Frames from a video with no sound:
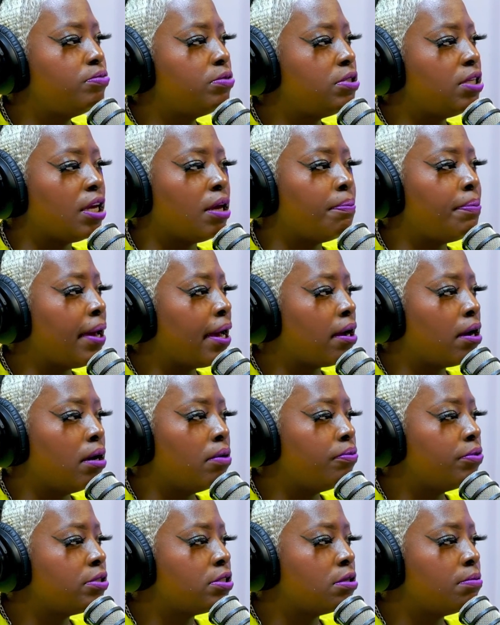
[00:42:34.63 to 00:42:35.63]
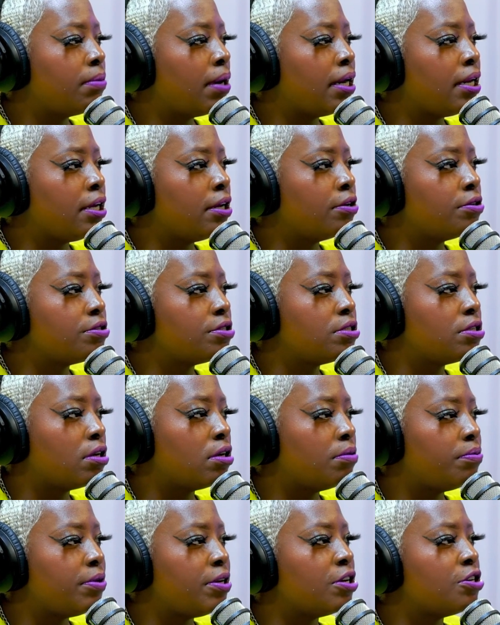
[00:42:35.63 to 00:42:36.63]
singing back up with somebody else, it's
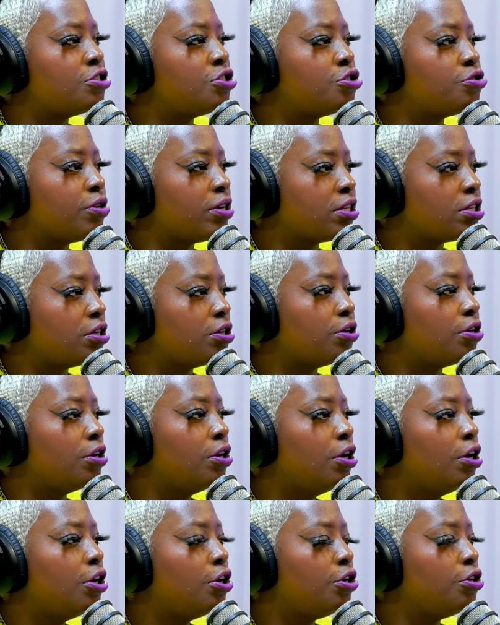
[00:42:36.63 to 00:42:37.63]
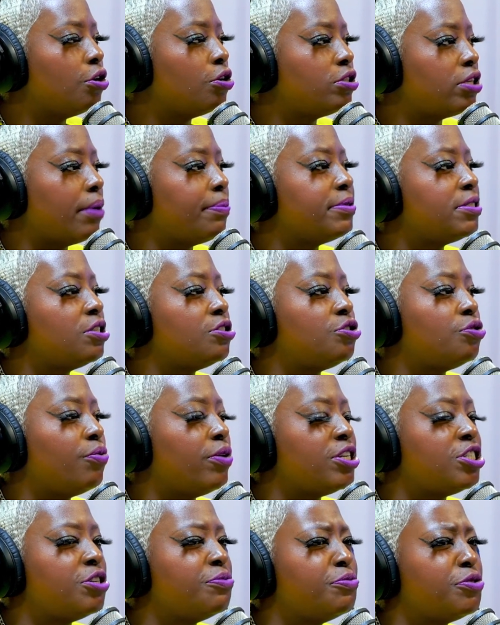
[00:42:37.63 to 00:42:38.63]
going to be a stricter, type of
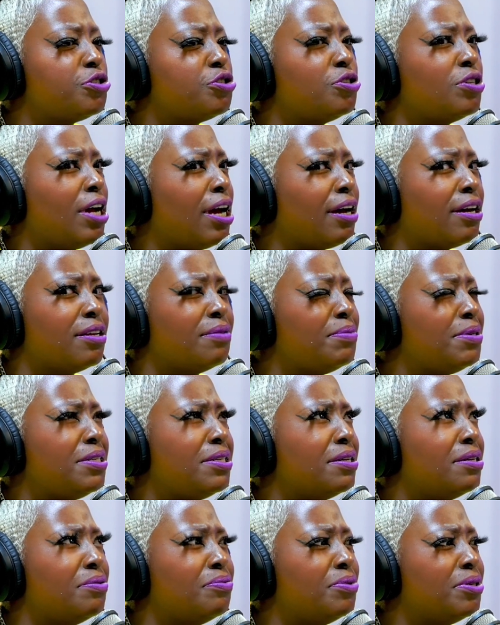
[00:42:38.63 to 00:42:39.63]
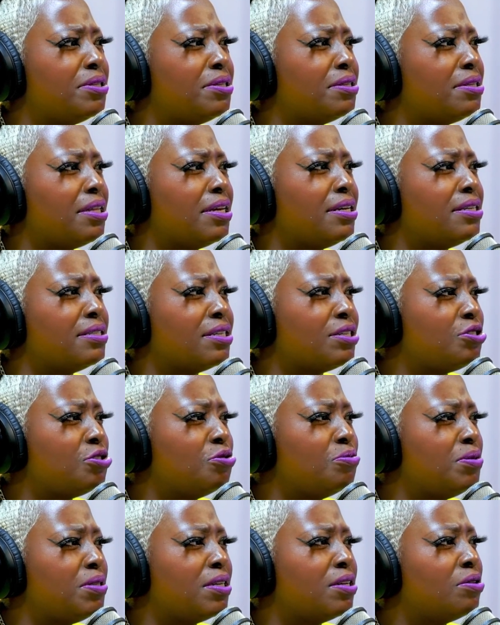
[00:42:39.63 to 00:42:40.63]
situation, but you're not going to be dealing with the things that
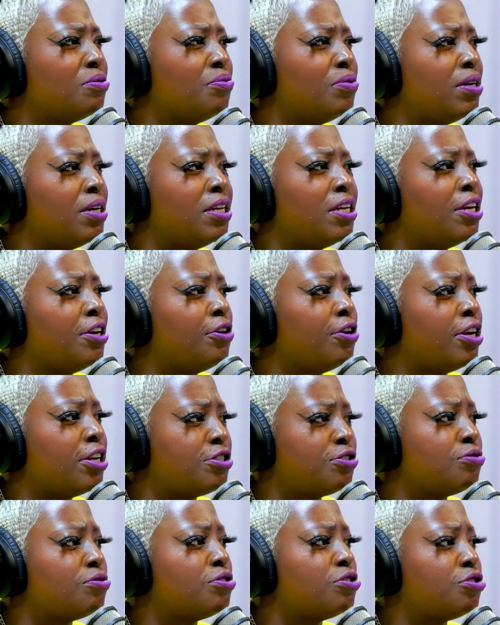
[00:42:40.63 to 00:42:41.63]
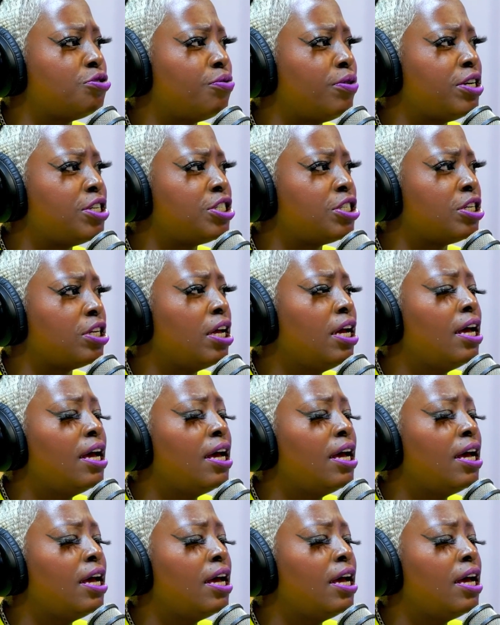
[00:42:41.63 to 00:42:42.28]
you'll be dealing with in an international situation.